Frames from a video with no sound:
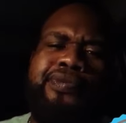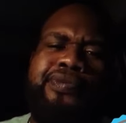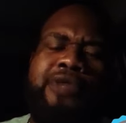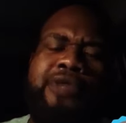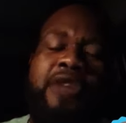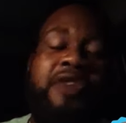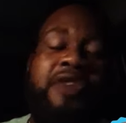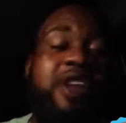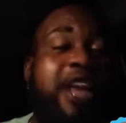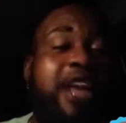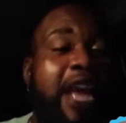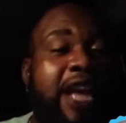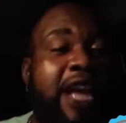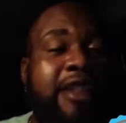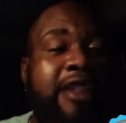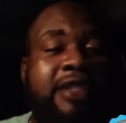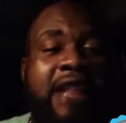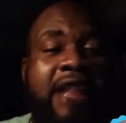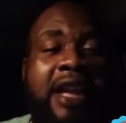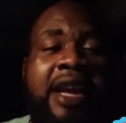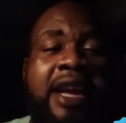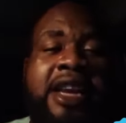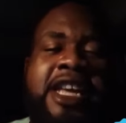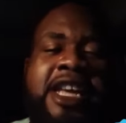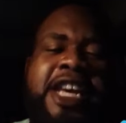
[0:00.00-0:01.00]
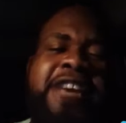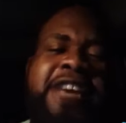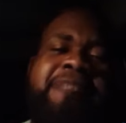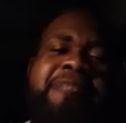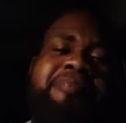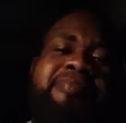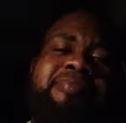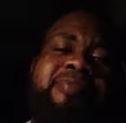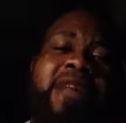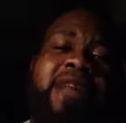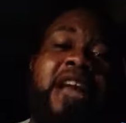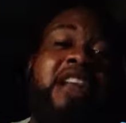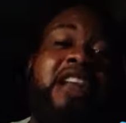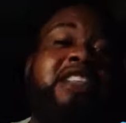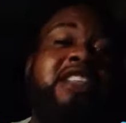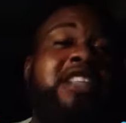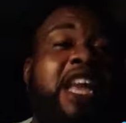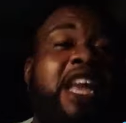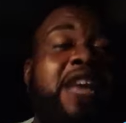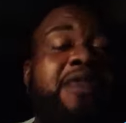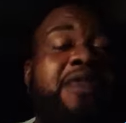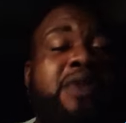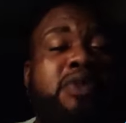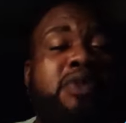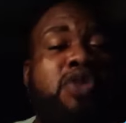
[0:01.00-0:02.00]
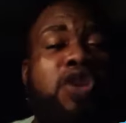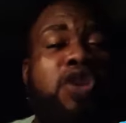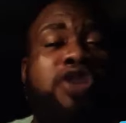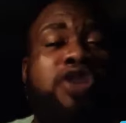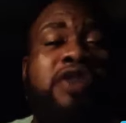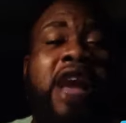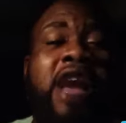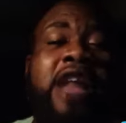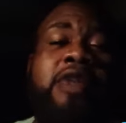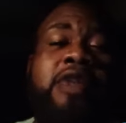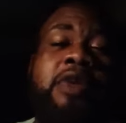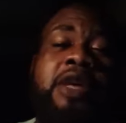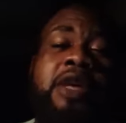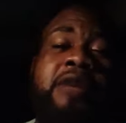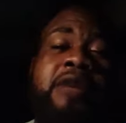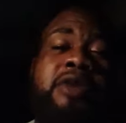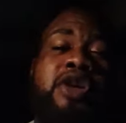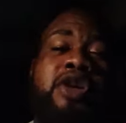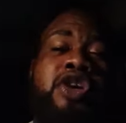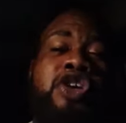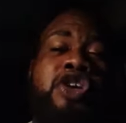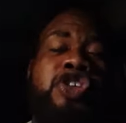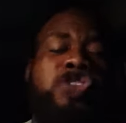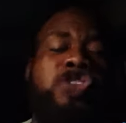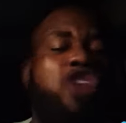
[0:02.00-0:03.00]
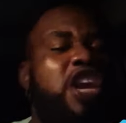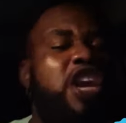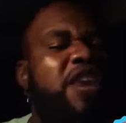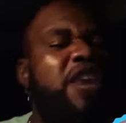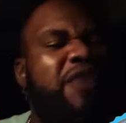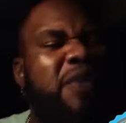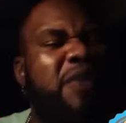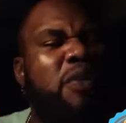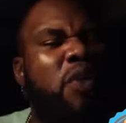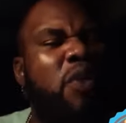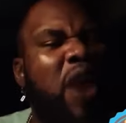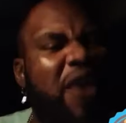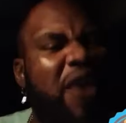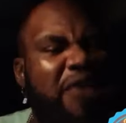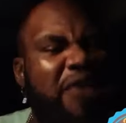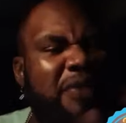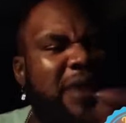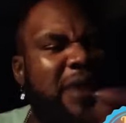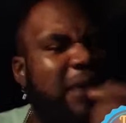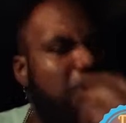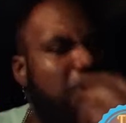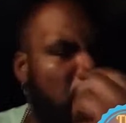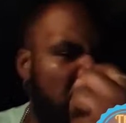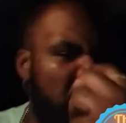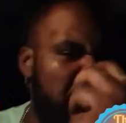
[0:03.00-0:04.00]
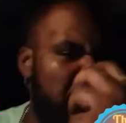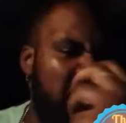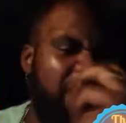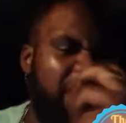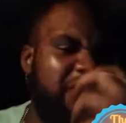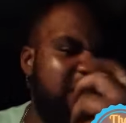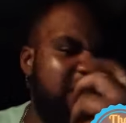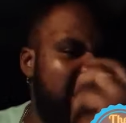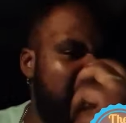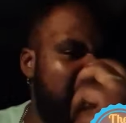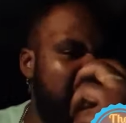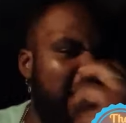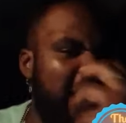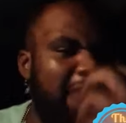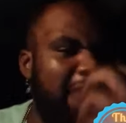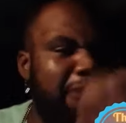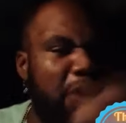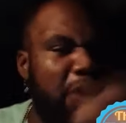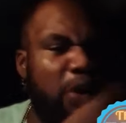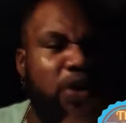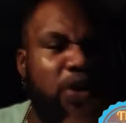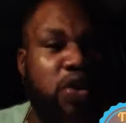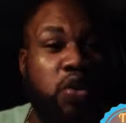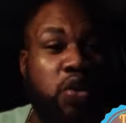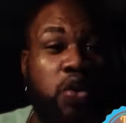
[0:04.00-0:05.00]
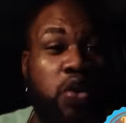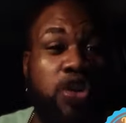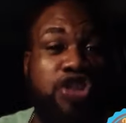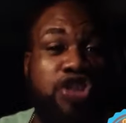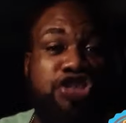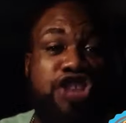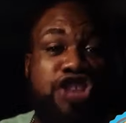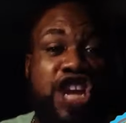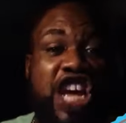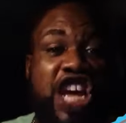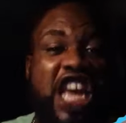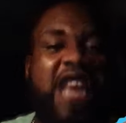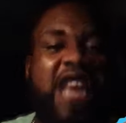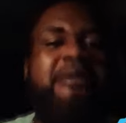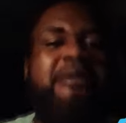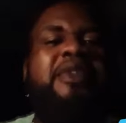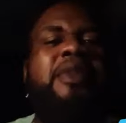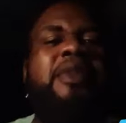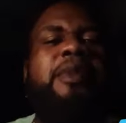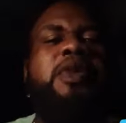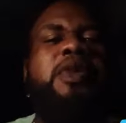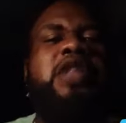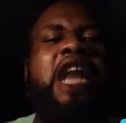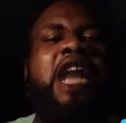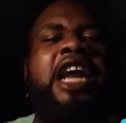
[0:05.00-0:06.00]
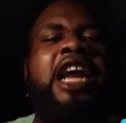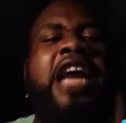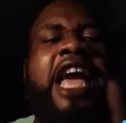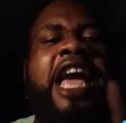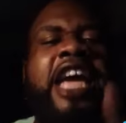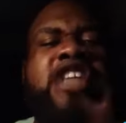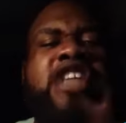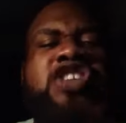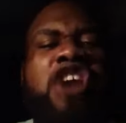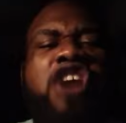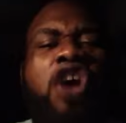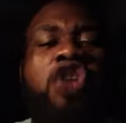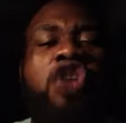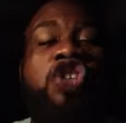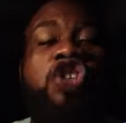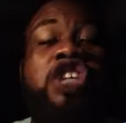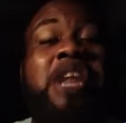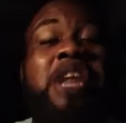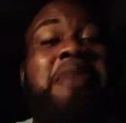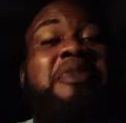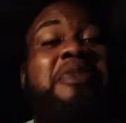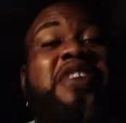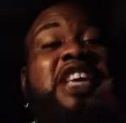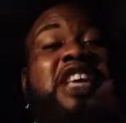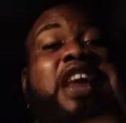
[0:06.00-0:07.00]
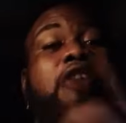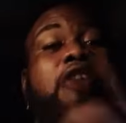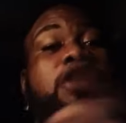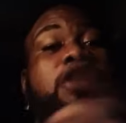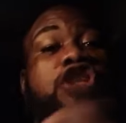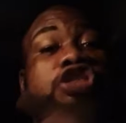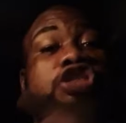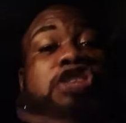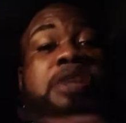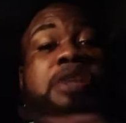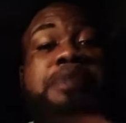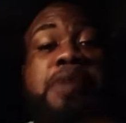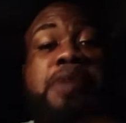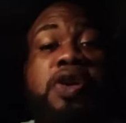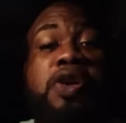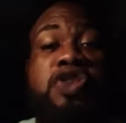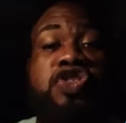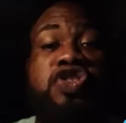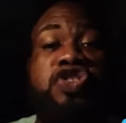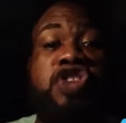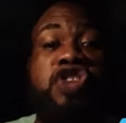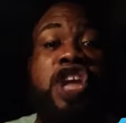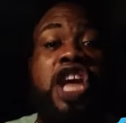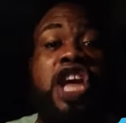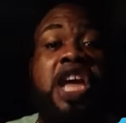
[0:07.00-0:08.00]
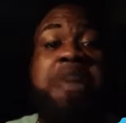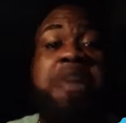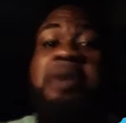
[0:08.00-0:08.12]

For the entire day. And this is if you run the right way. So if you want to make money, you have to set some broke the rules. You have to put on an extra 100, you have to carry three person.